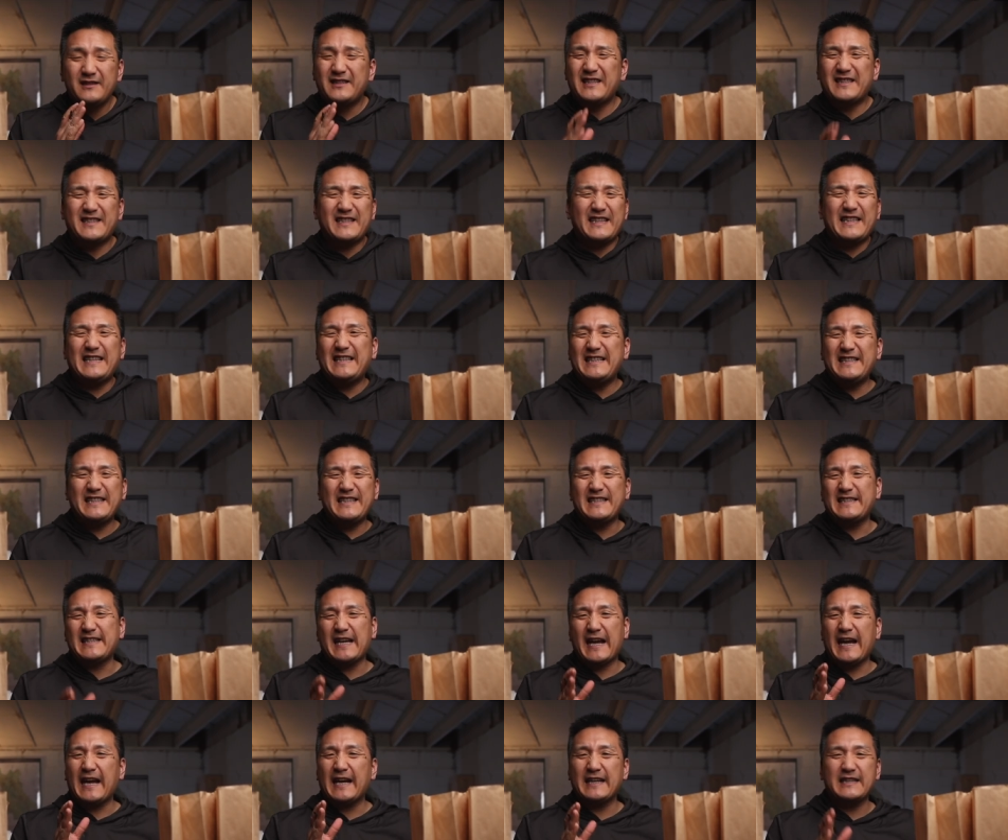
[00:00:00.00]
just easy
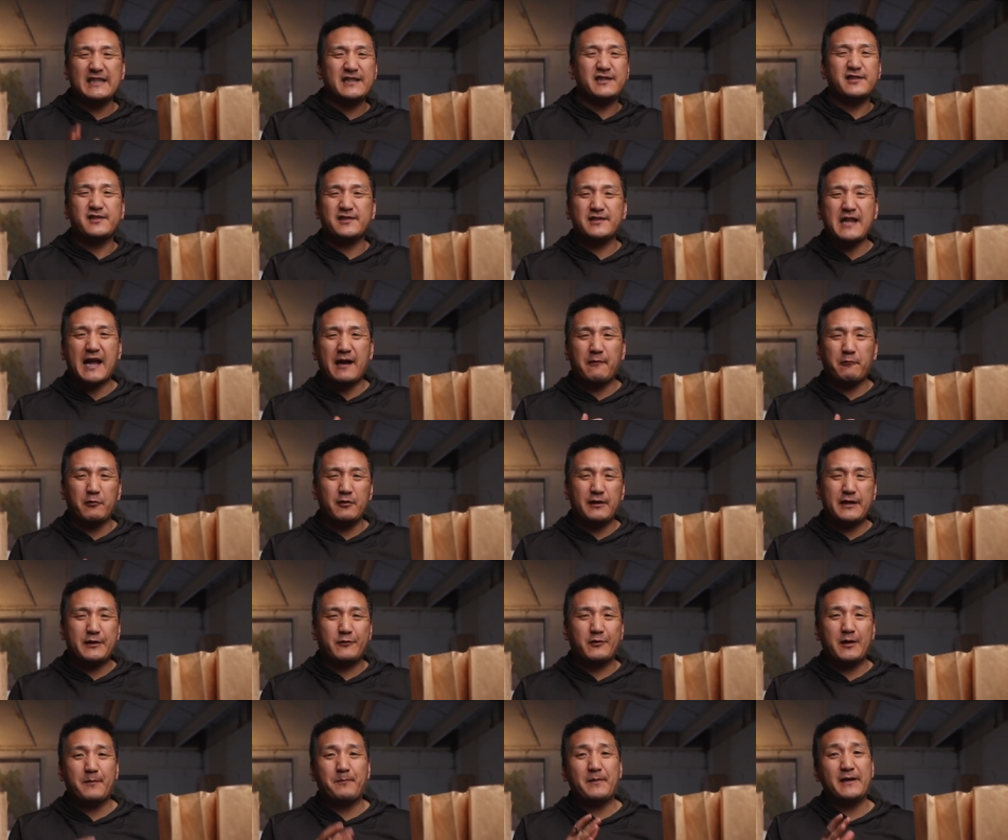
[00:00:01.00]
tannins, not really
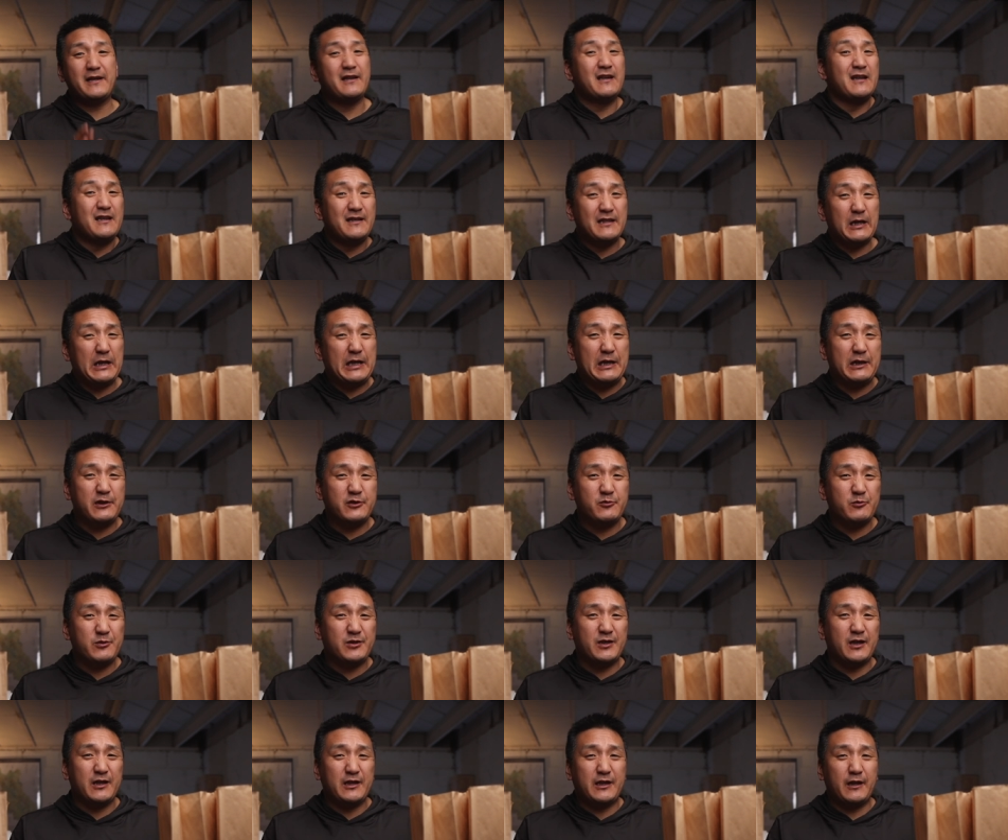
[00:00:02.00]
grippy. Now here's
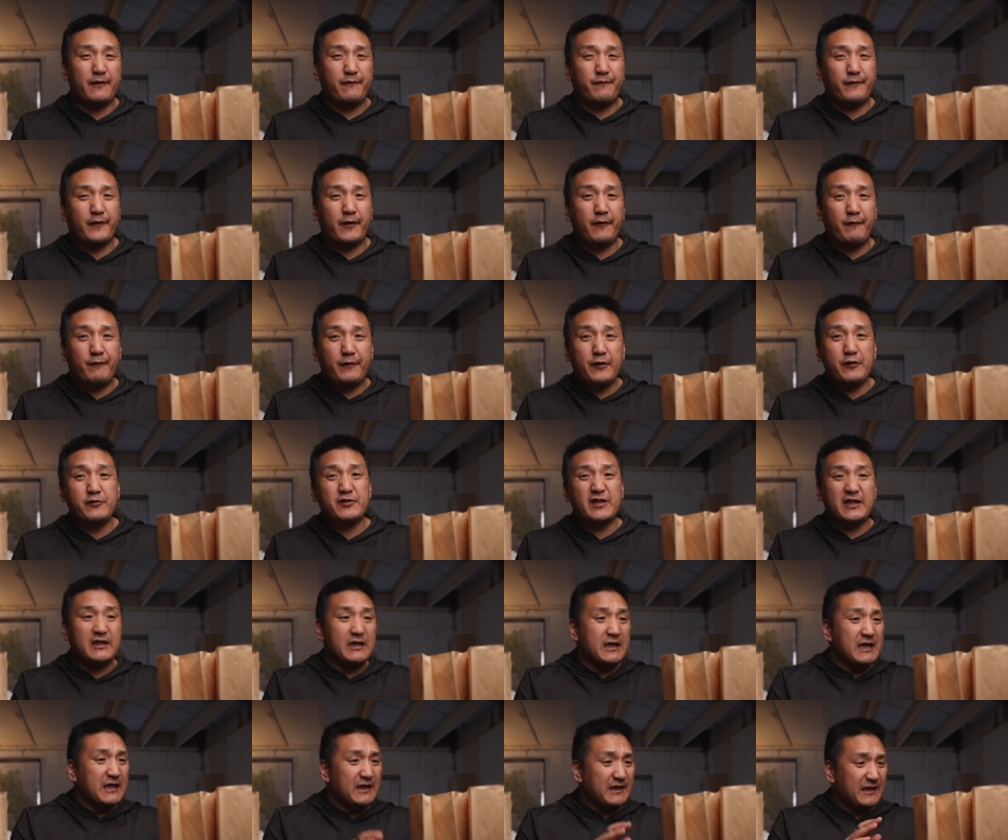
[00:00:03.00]
what's gonna get confusing.
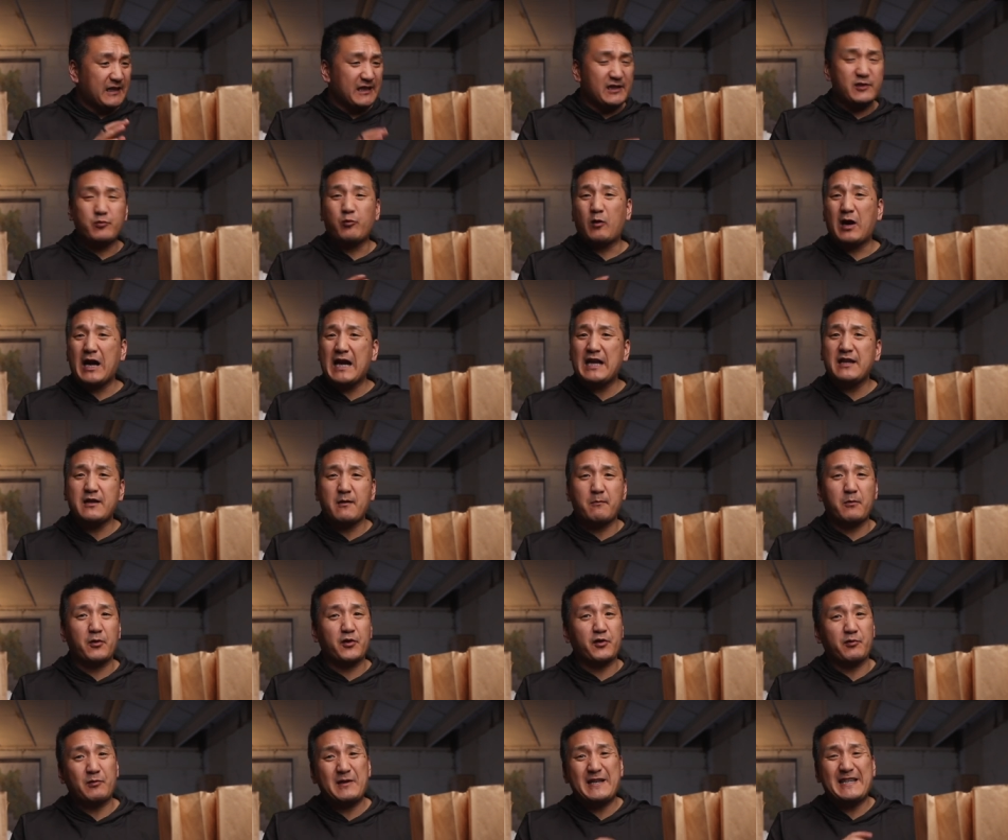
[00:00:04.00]
This wine,
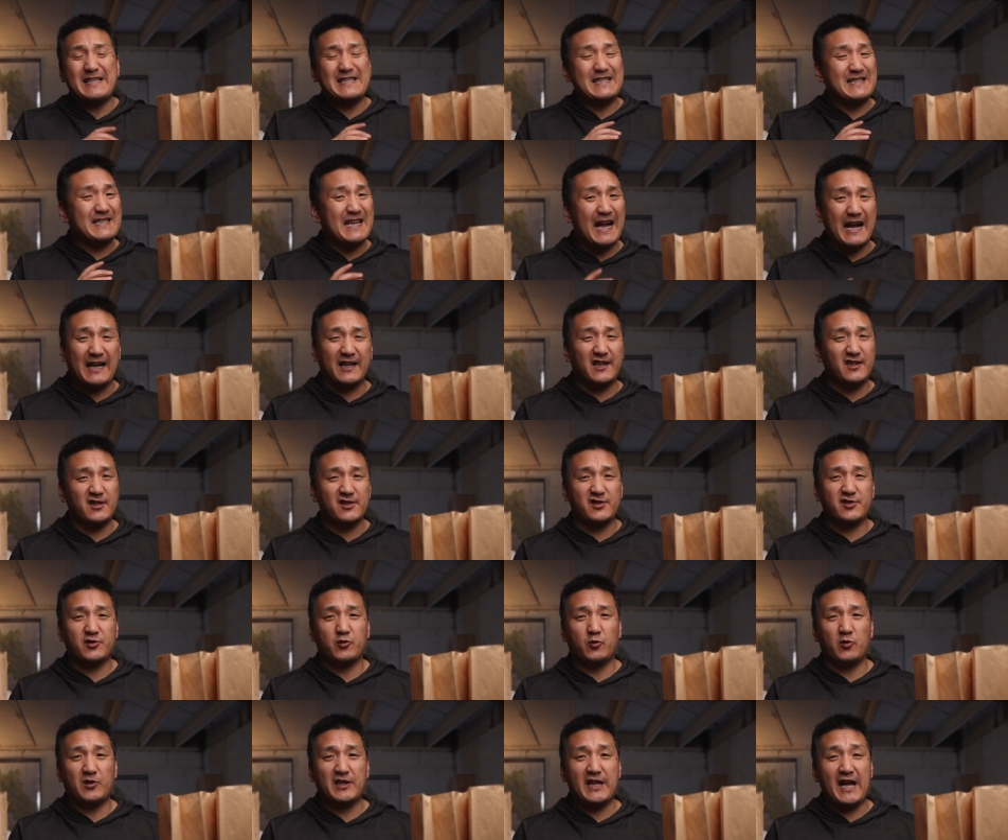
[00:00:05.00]
number three, is not gonna
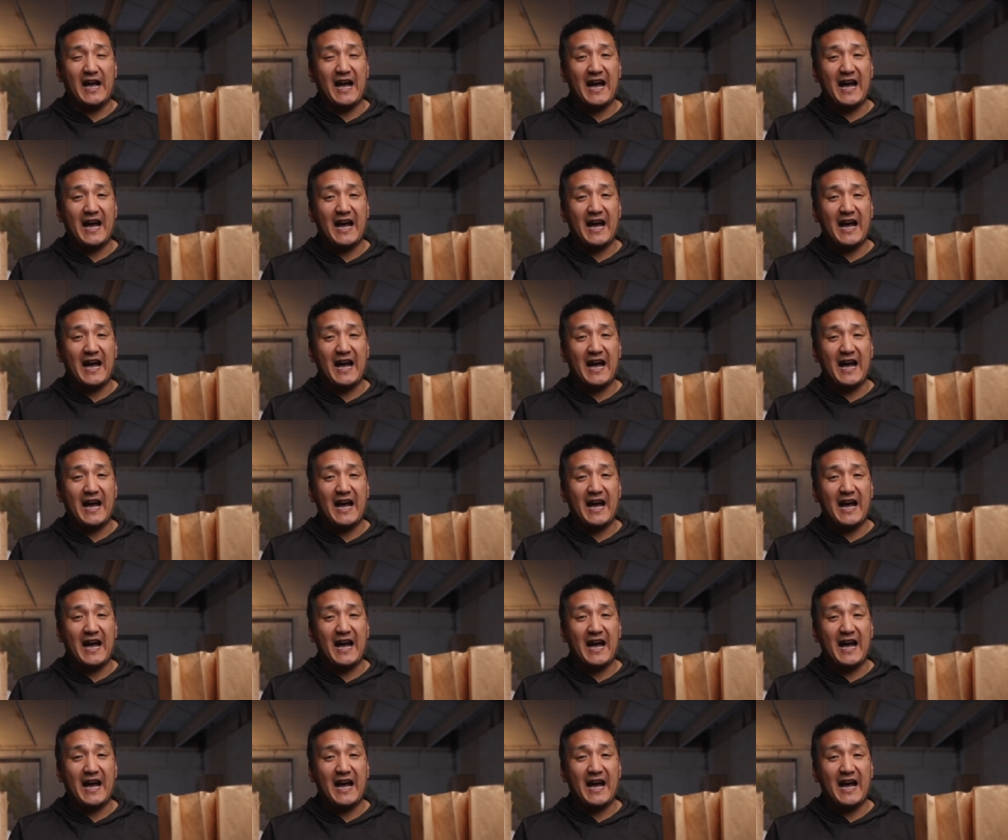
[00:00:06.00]
score the